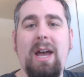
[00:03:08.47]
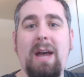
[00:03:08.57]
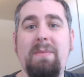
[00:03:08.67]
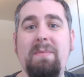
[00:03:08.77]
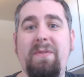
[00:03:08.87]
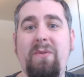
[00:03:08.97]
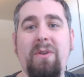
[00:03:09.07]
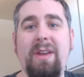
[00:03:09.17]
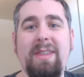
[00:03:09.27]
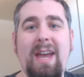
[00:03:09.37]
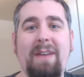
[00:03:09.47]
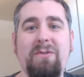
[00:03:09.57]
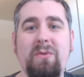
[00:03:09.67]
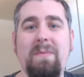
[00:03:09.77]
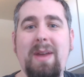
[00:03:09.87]
Uh, but before that, they have
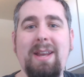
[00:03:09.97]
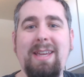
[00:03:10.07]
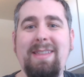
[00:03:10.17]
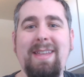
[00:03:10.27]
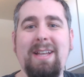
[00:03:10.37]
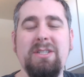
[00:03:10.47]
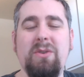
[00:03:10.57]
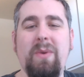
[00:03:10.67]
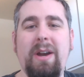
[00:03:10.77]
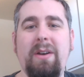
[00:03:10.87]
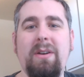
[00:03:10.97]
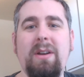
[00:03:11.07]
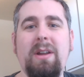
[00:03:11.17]
to remain in that square